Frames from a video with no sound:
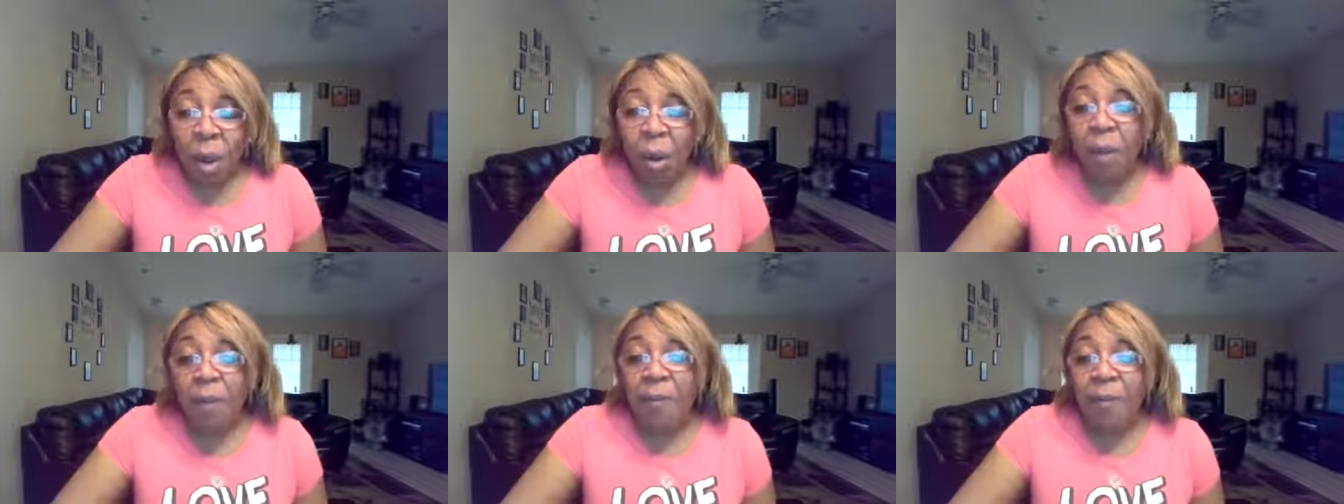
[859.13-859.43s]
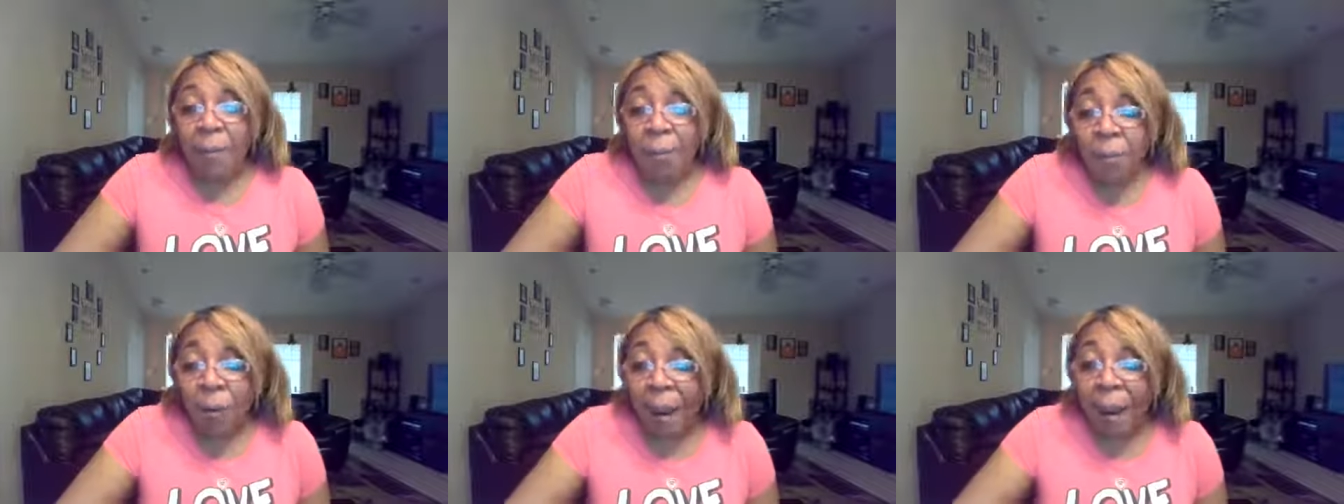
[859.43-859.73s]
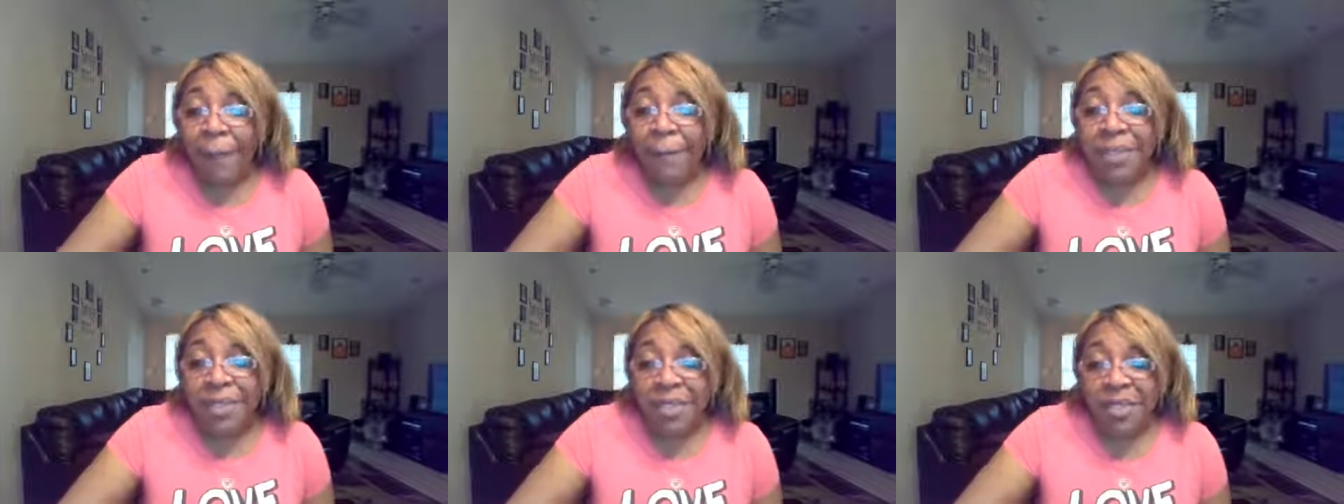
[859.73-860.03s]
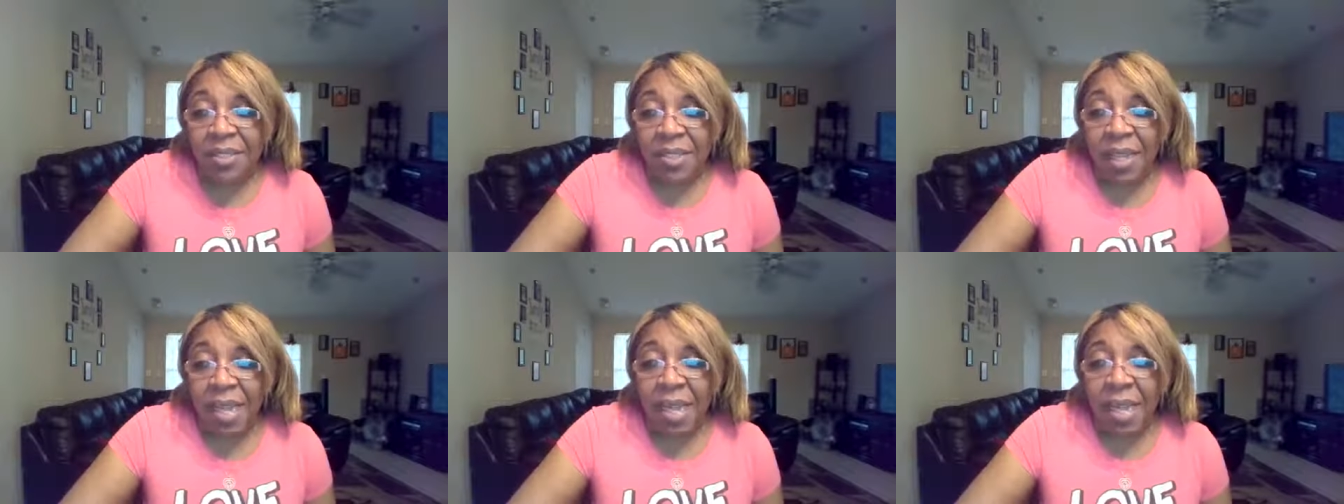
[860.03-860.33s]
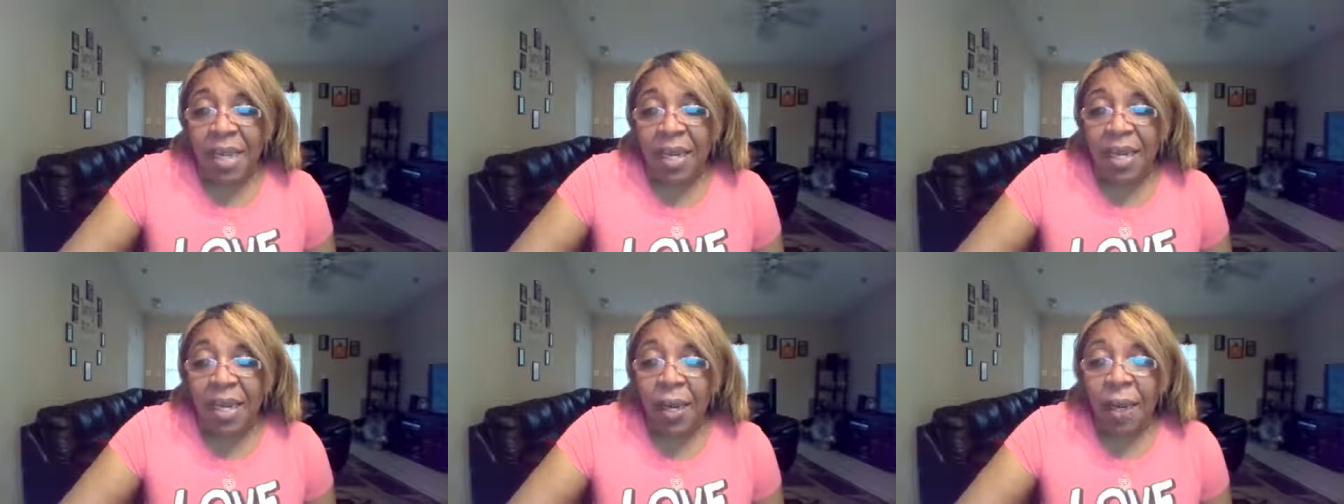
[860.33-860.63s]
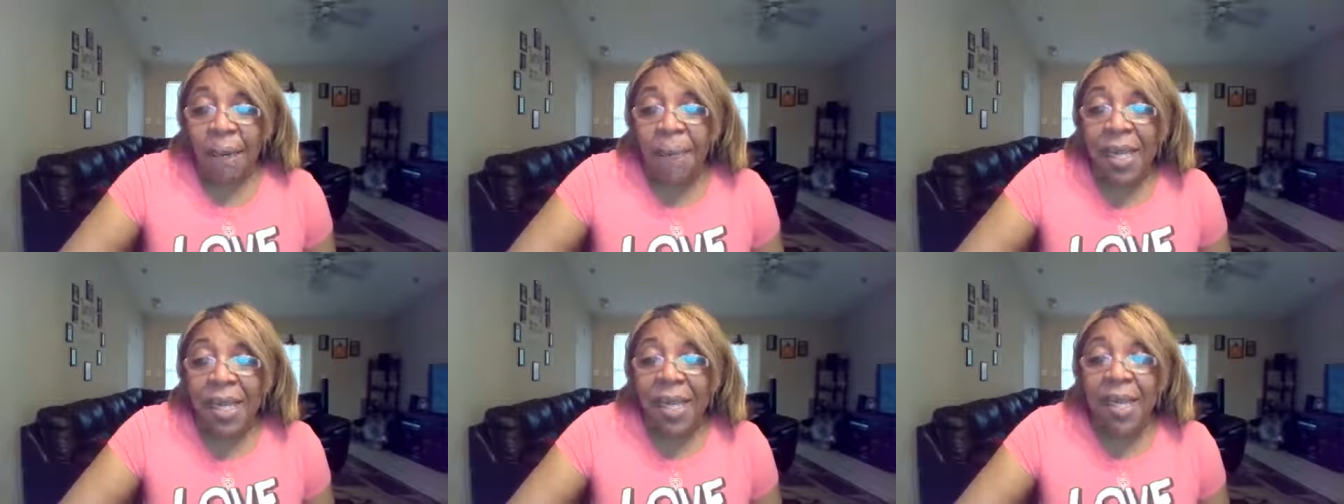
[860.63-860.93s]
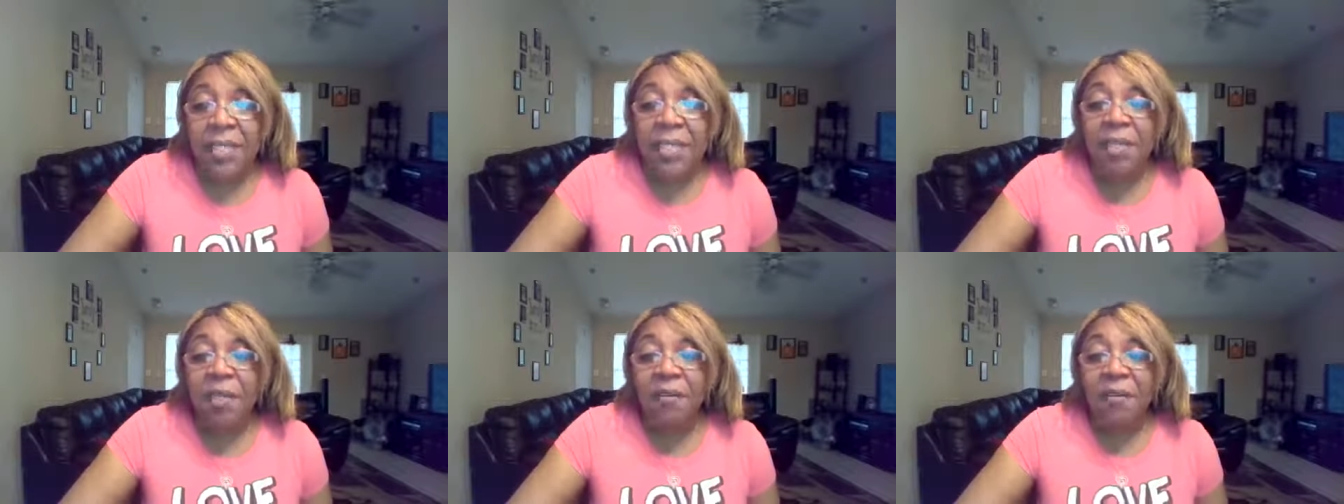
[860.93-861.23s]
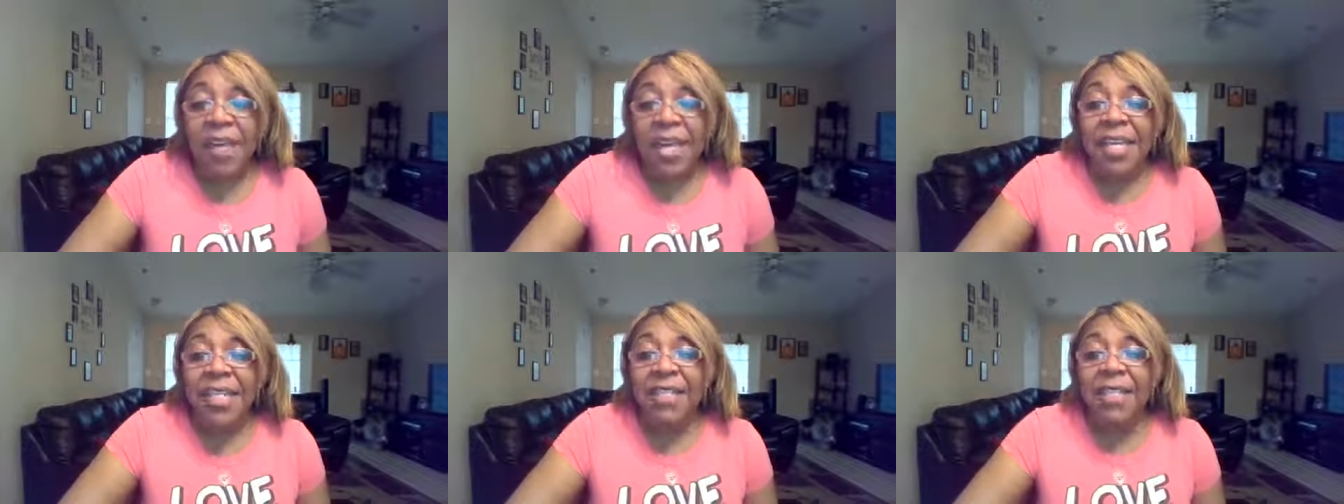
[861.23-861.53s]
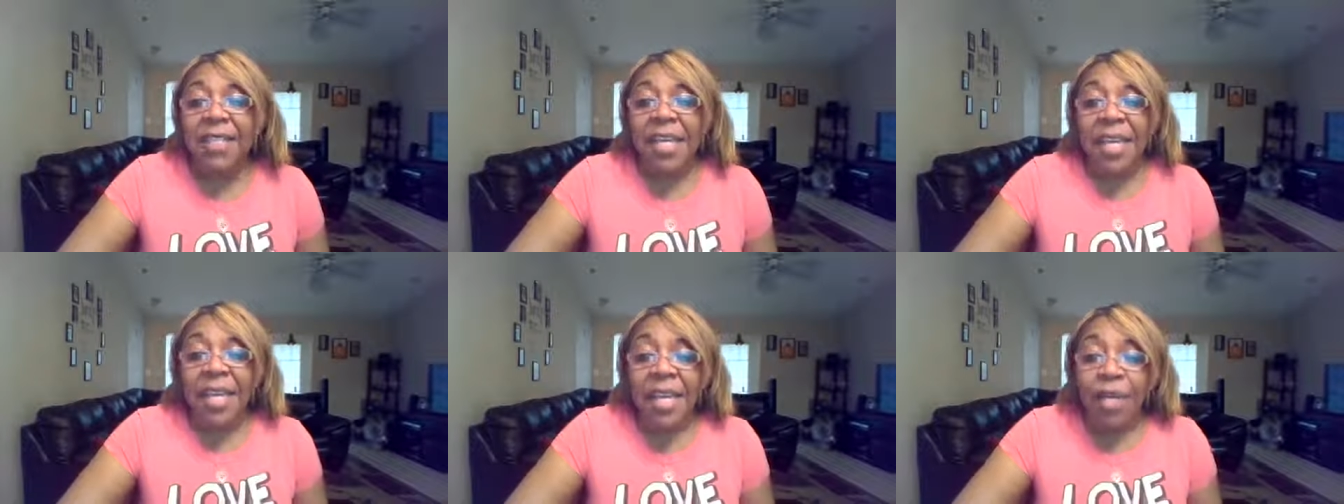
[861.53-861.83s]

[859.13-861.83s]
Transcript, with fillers: on the promised land because of his